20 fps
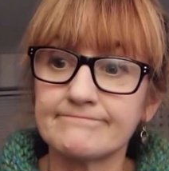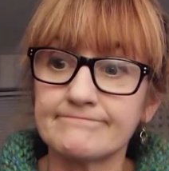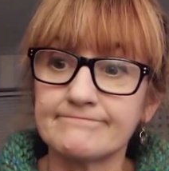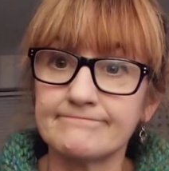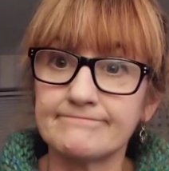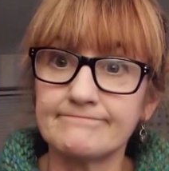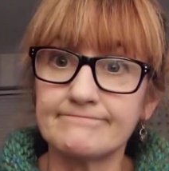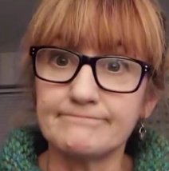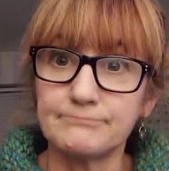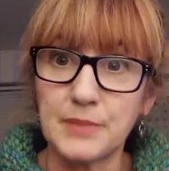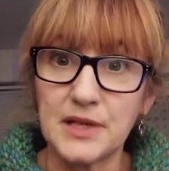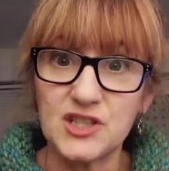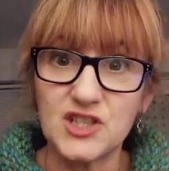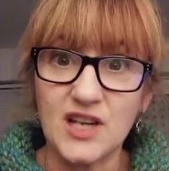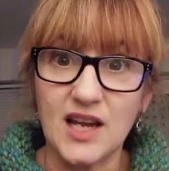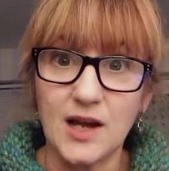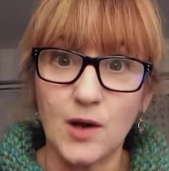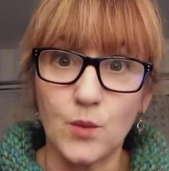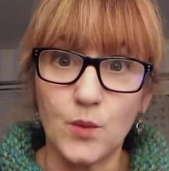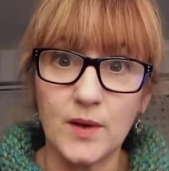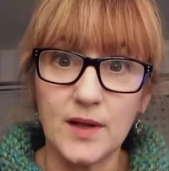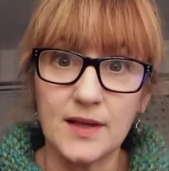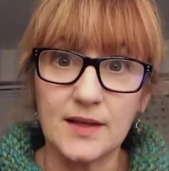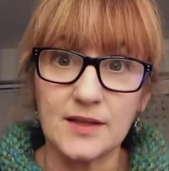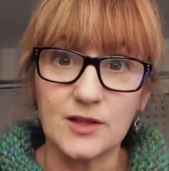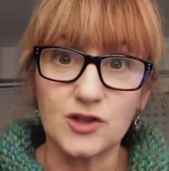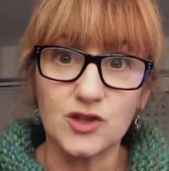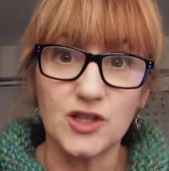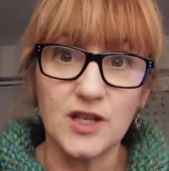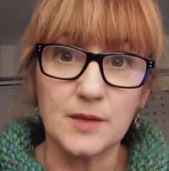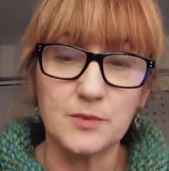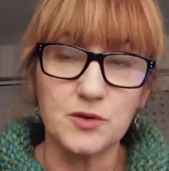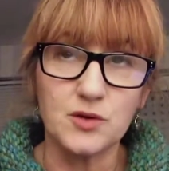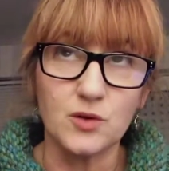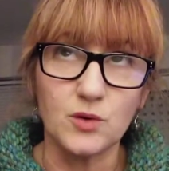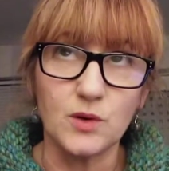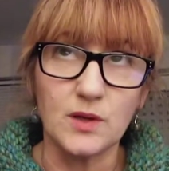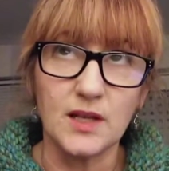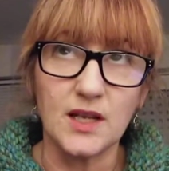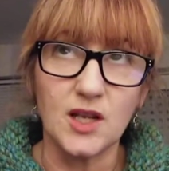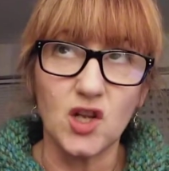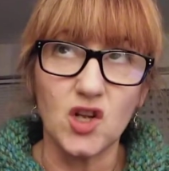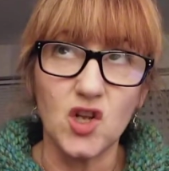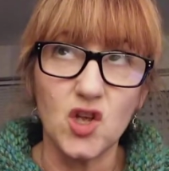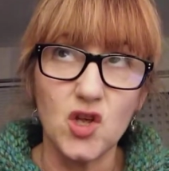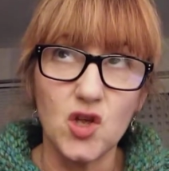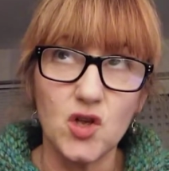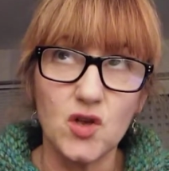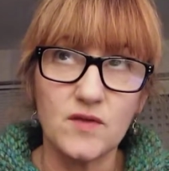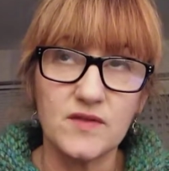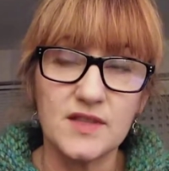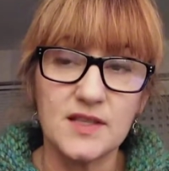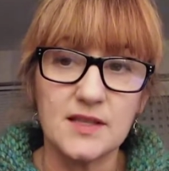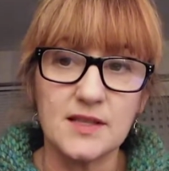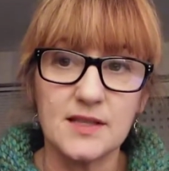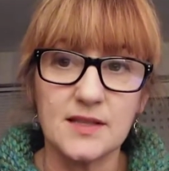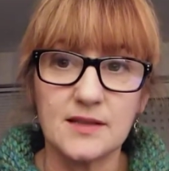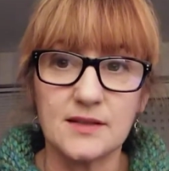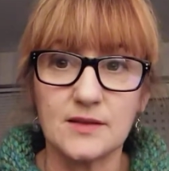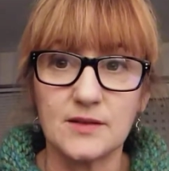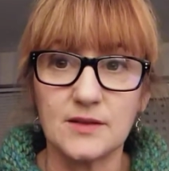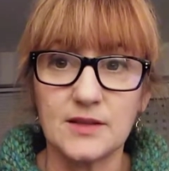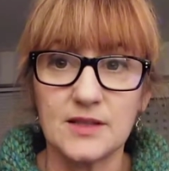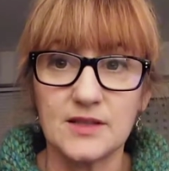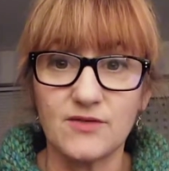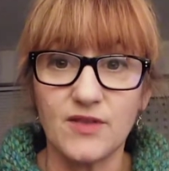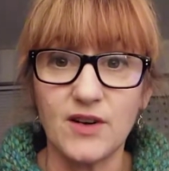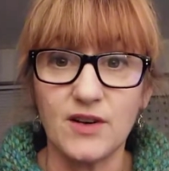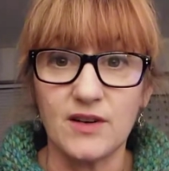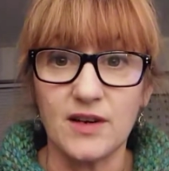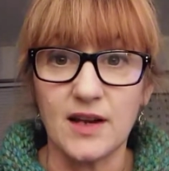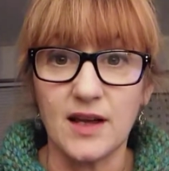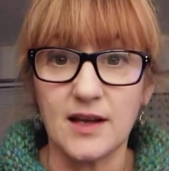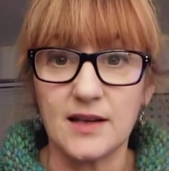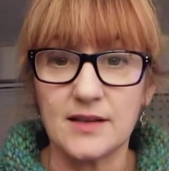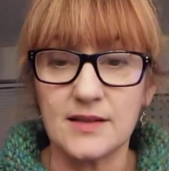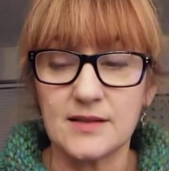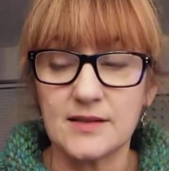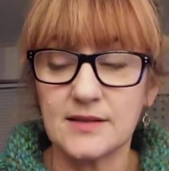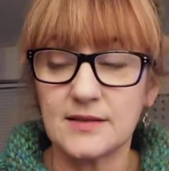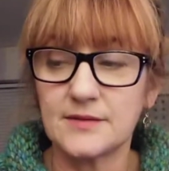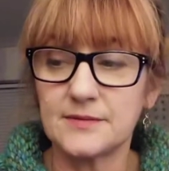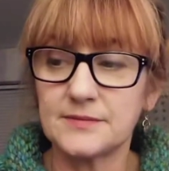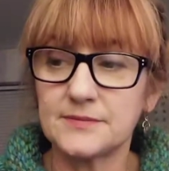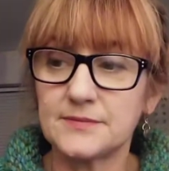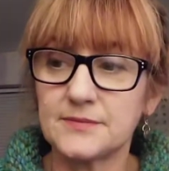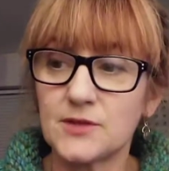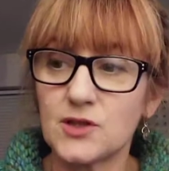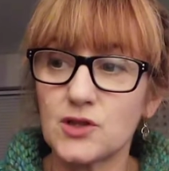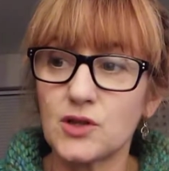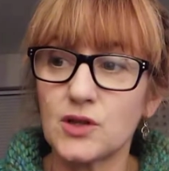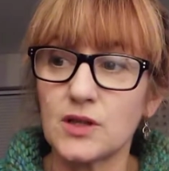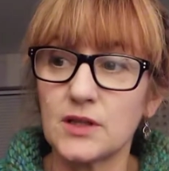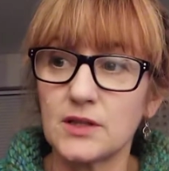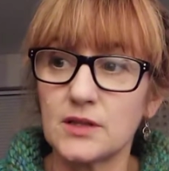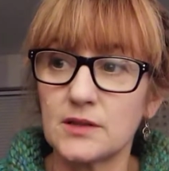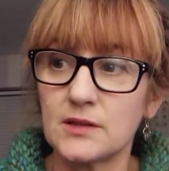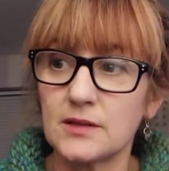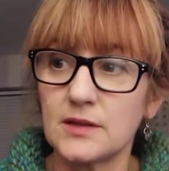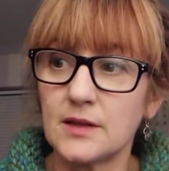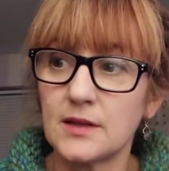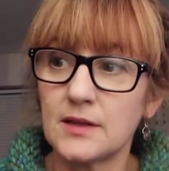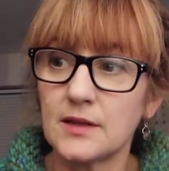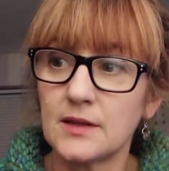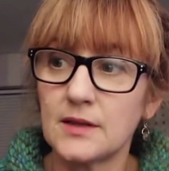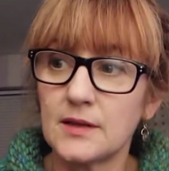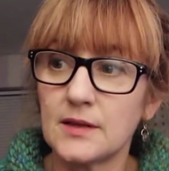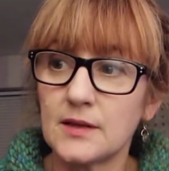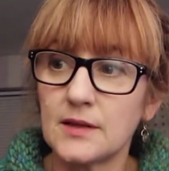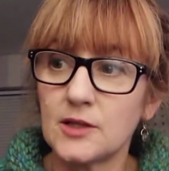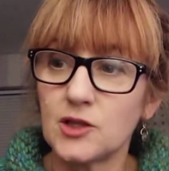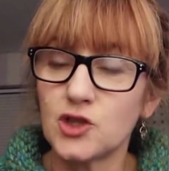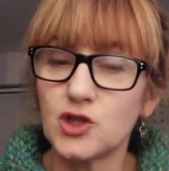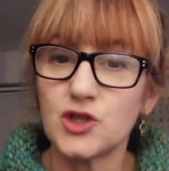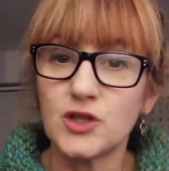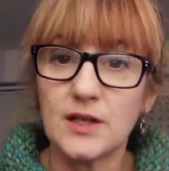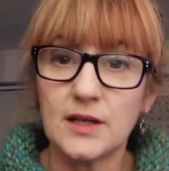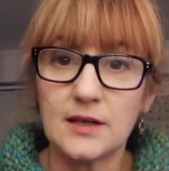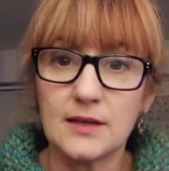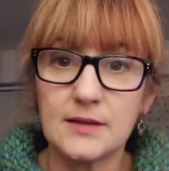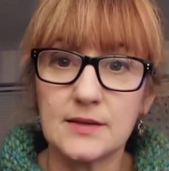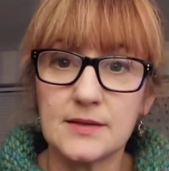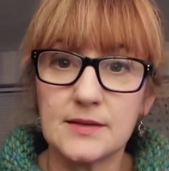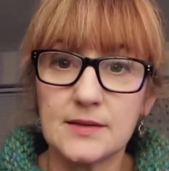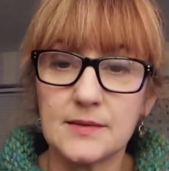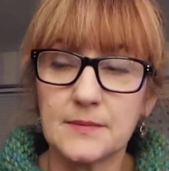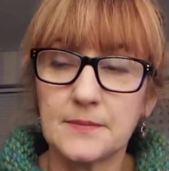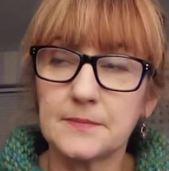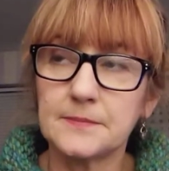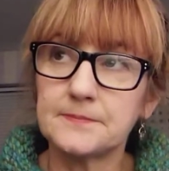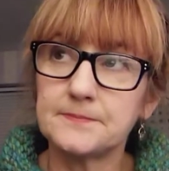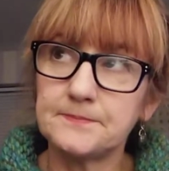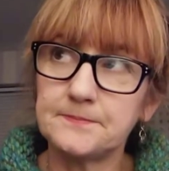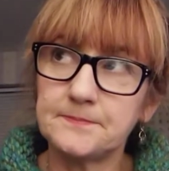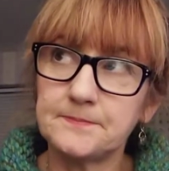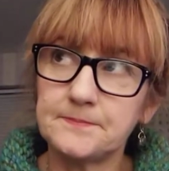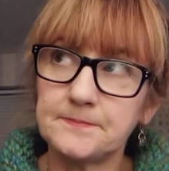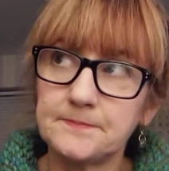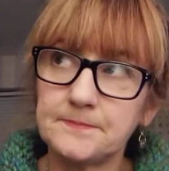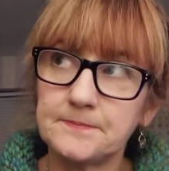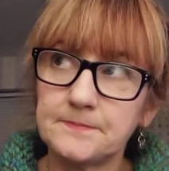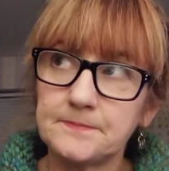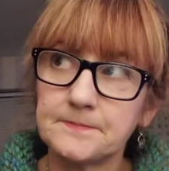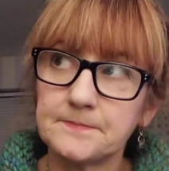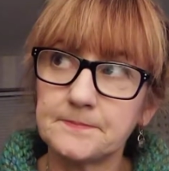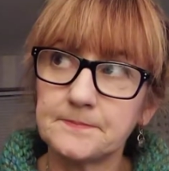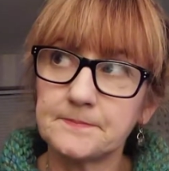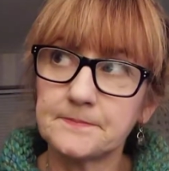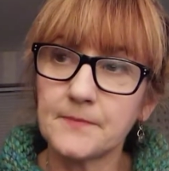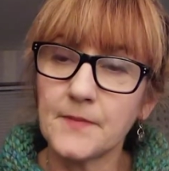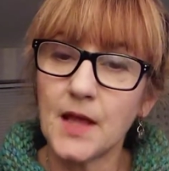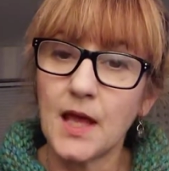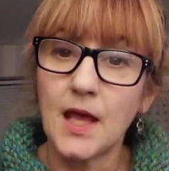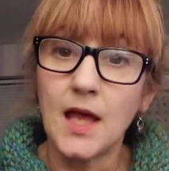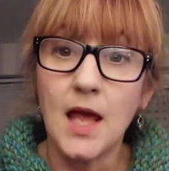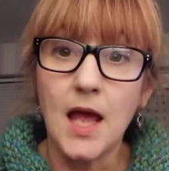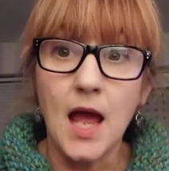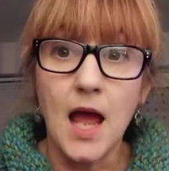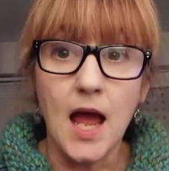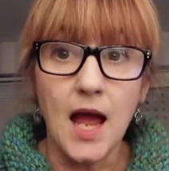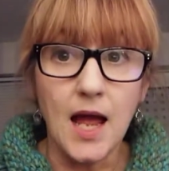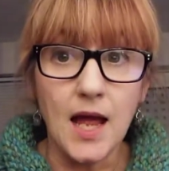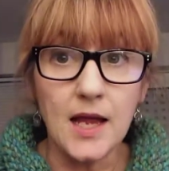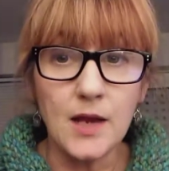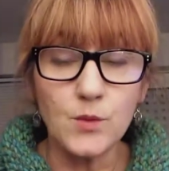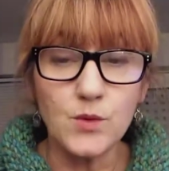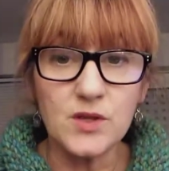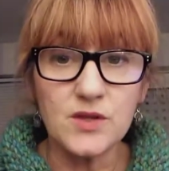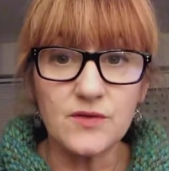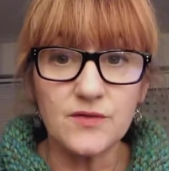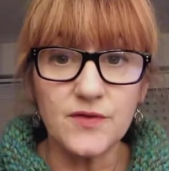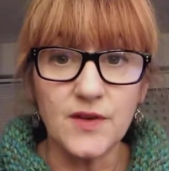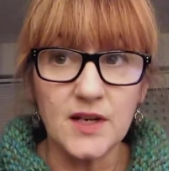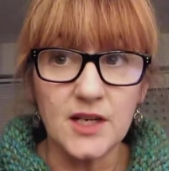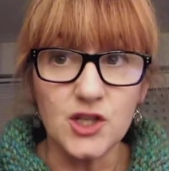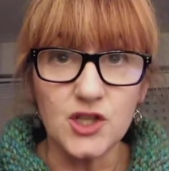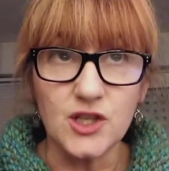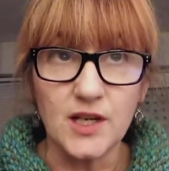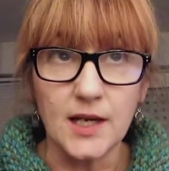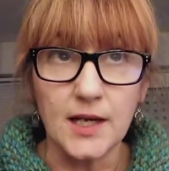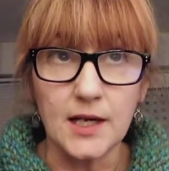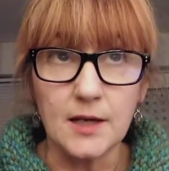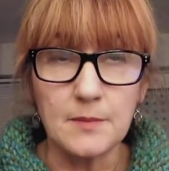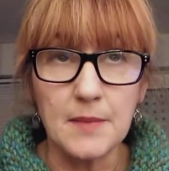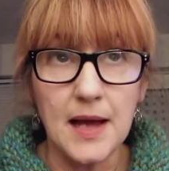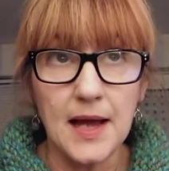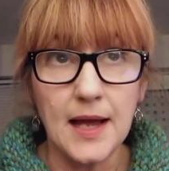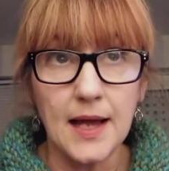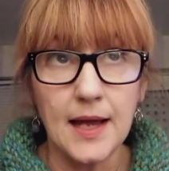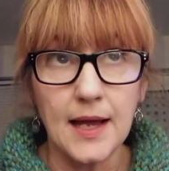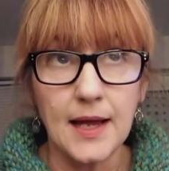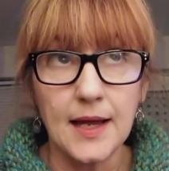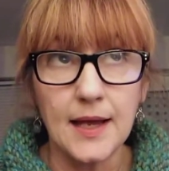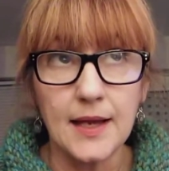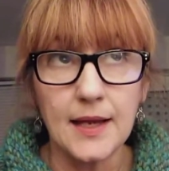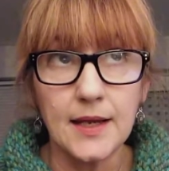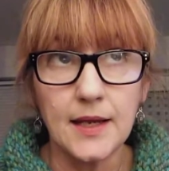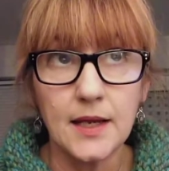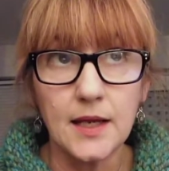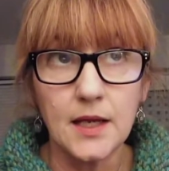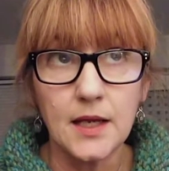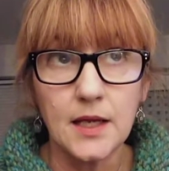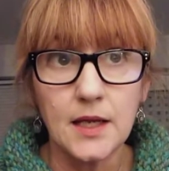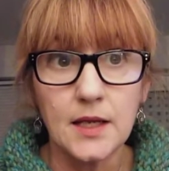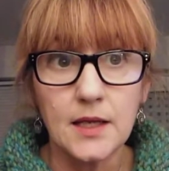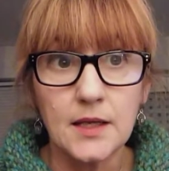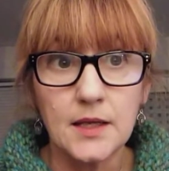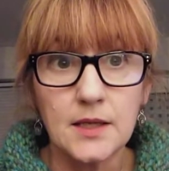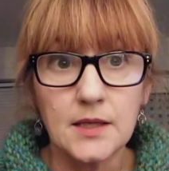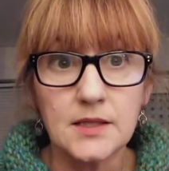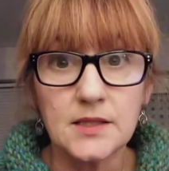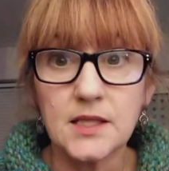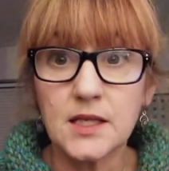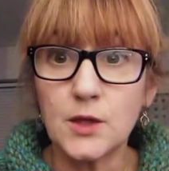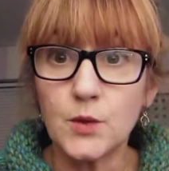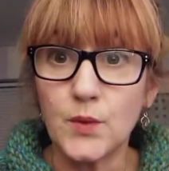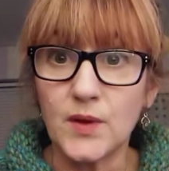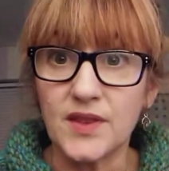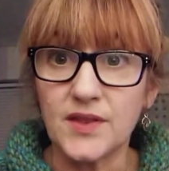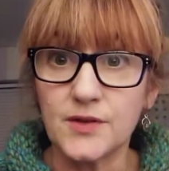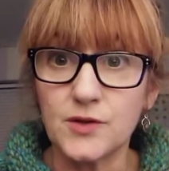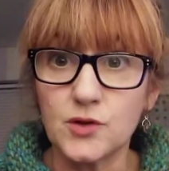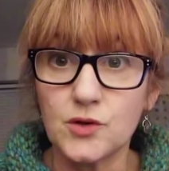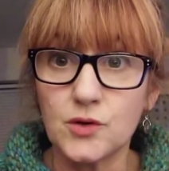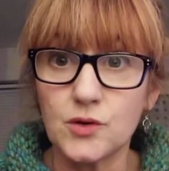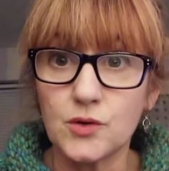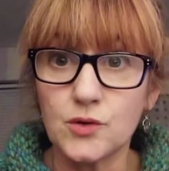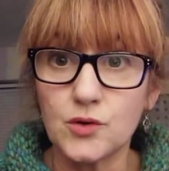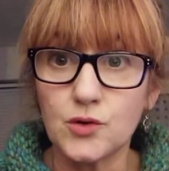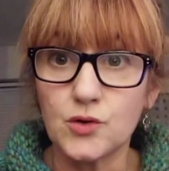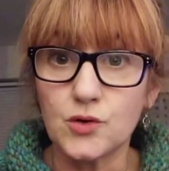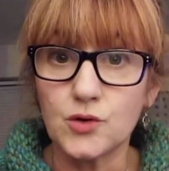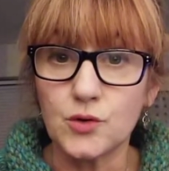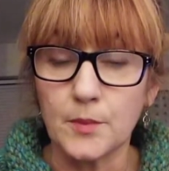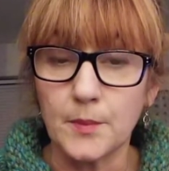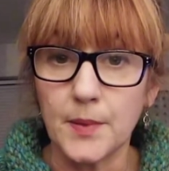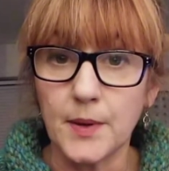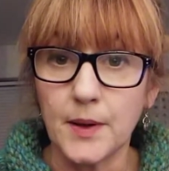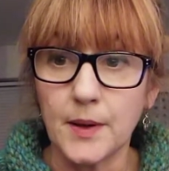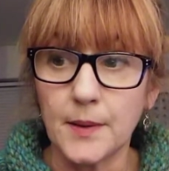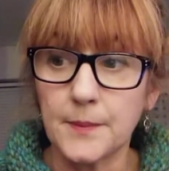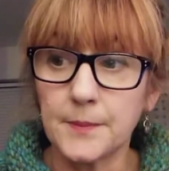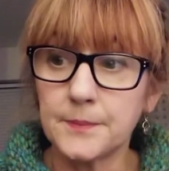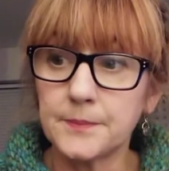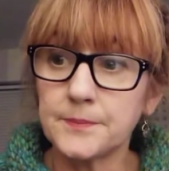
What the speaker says: Bet she can't wait because she absolutely loves it. And it's very nice. Subtle shades. I was finishing my tylwyth jumper.